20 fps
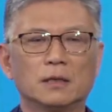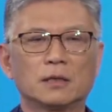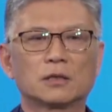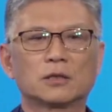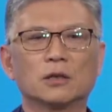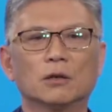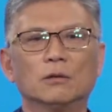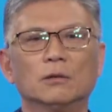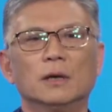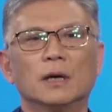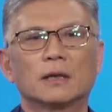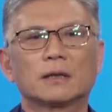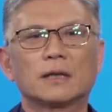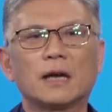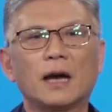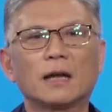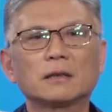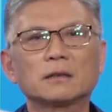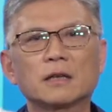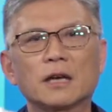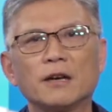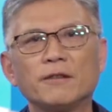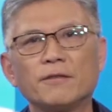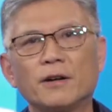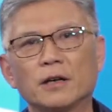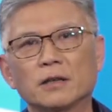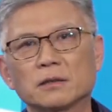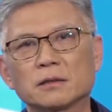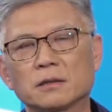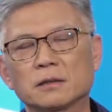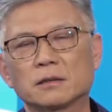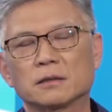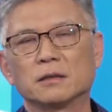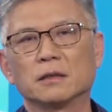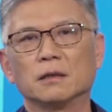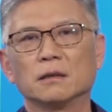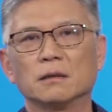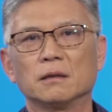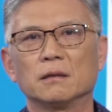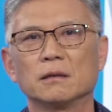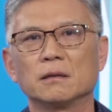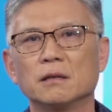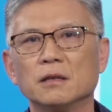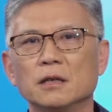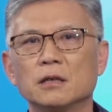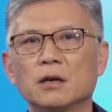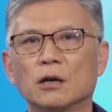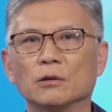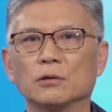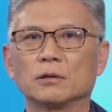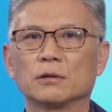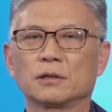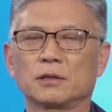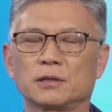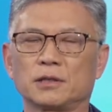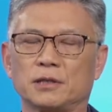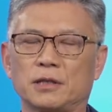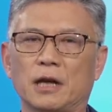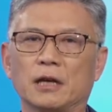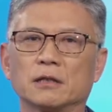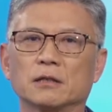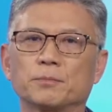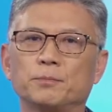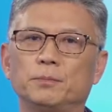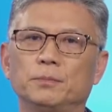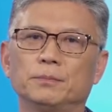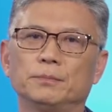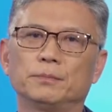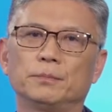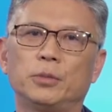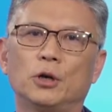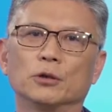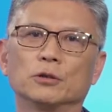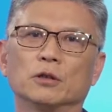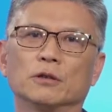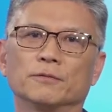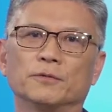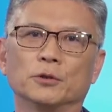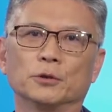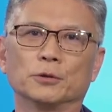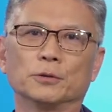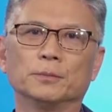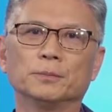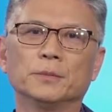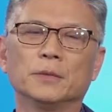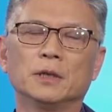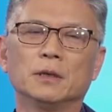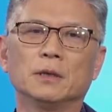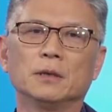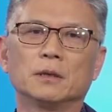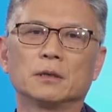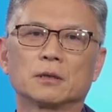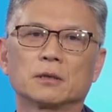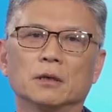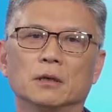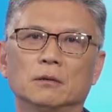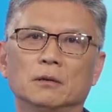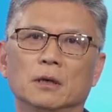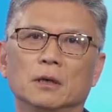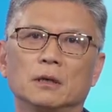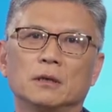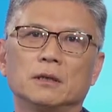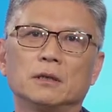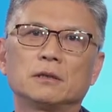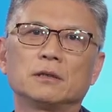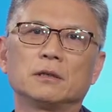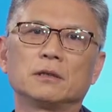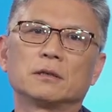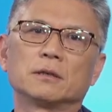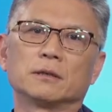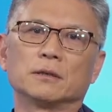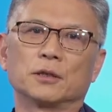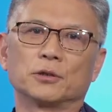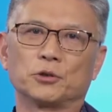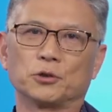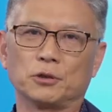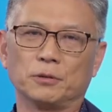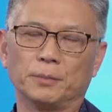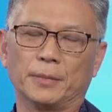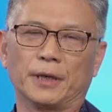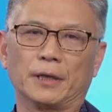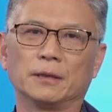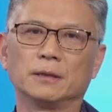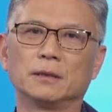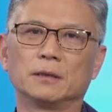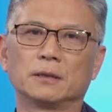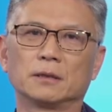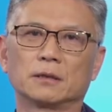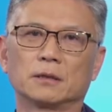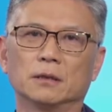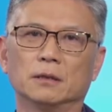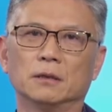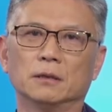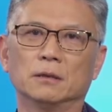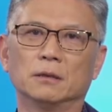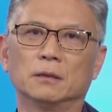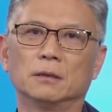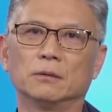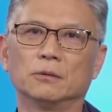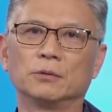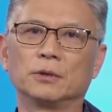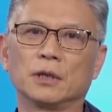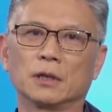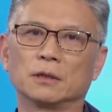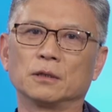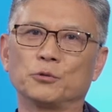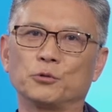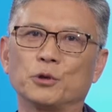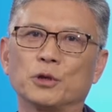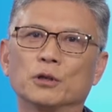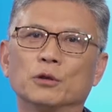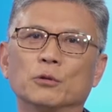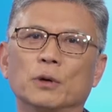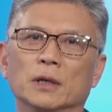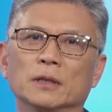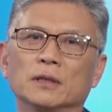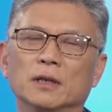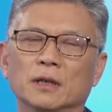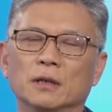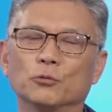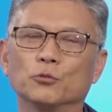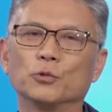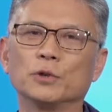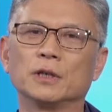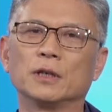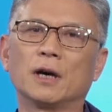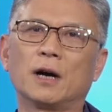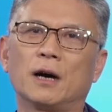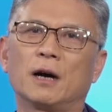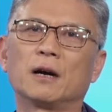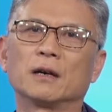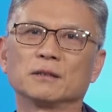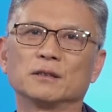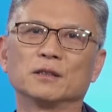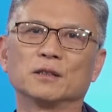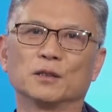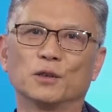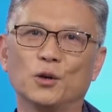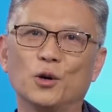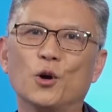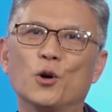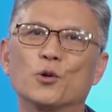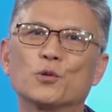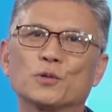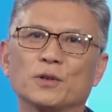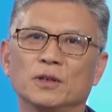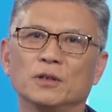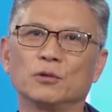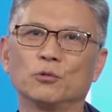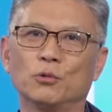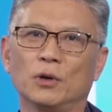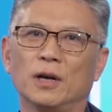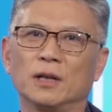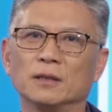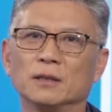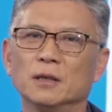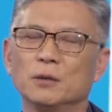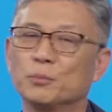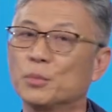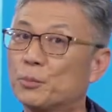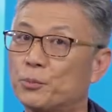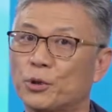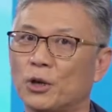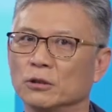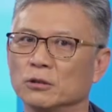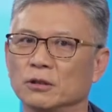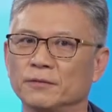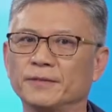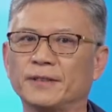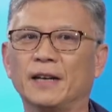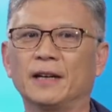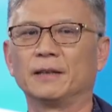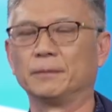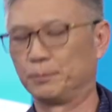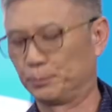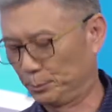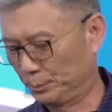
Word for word: So that gave us the legal stance point of view. So this is legitimate. So we are the real one and we are the only one. Be proud of that.